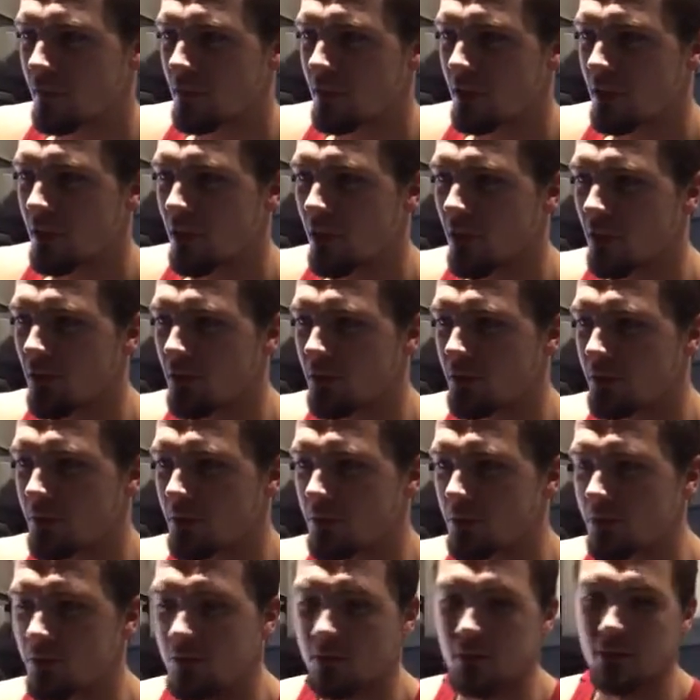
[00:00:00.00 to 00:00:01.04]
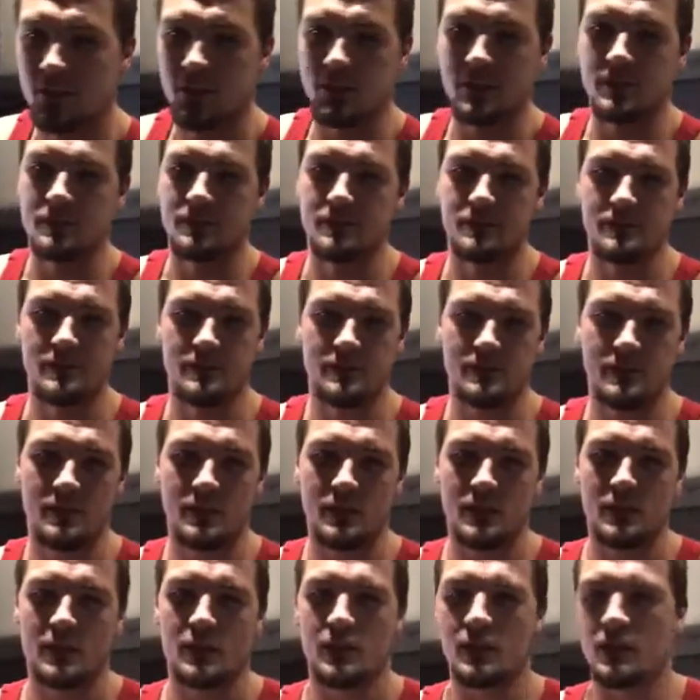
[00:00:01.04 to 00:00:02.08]
You know, you could
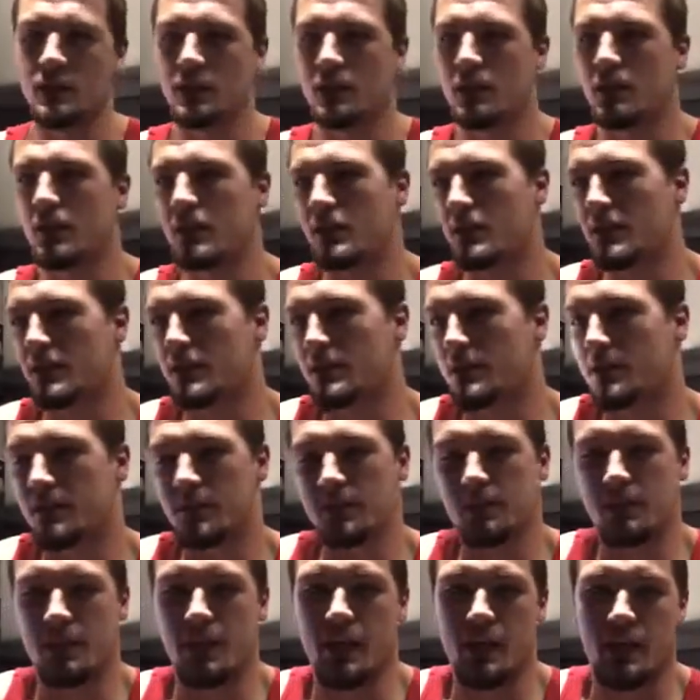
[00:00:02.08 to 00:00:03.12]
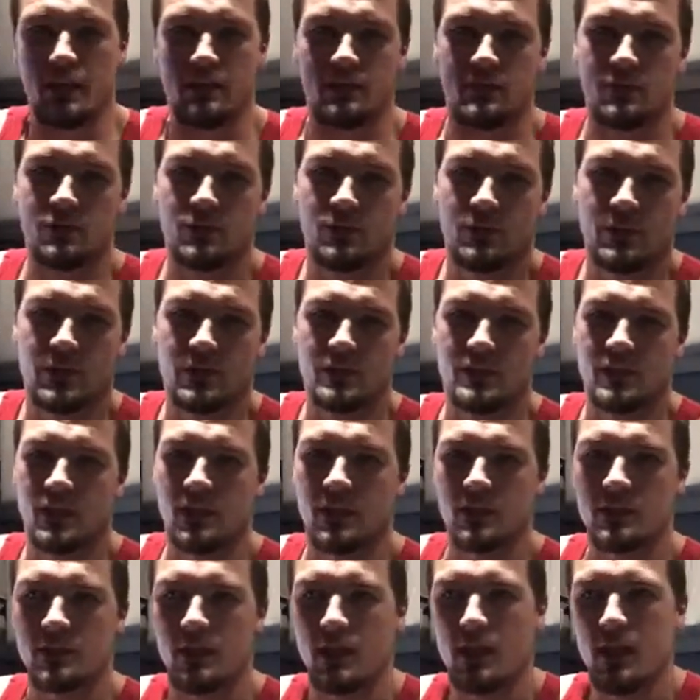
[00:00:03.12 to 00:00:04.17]
stay out 2 weeks at
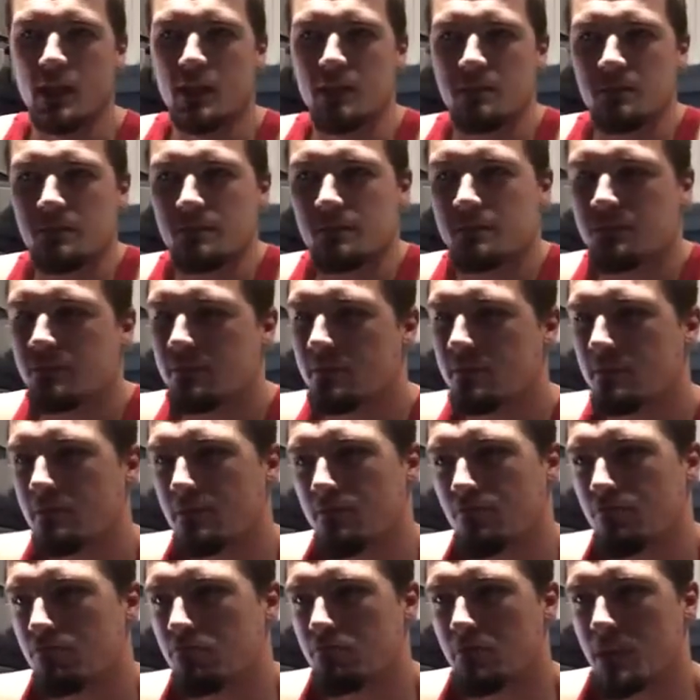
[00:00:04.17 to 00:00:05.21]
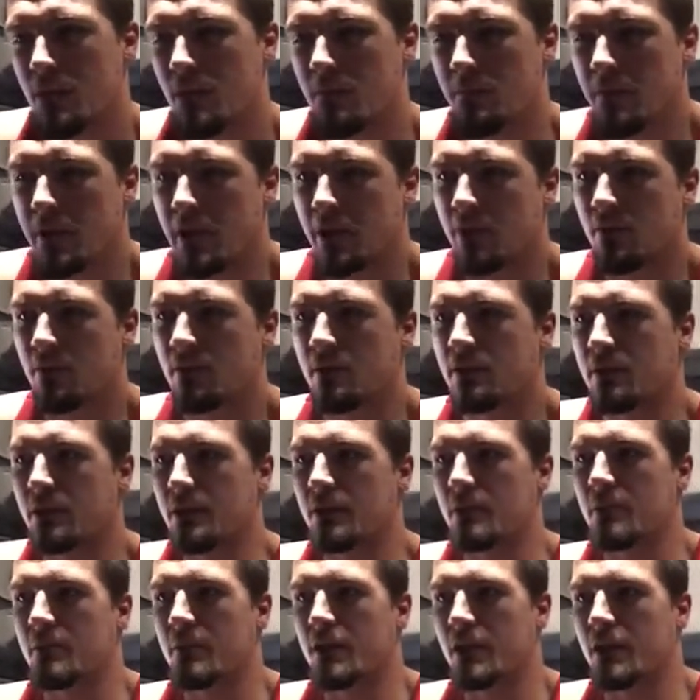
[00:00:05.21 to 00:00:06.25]
a time and make really
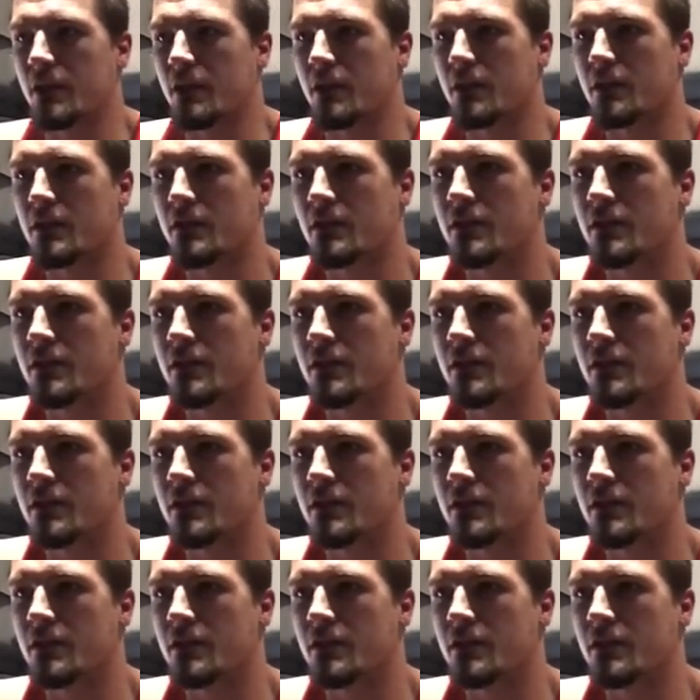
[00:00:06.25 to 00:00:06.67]
good money.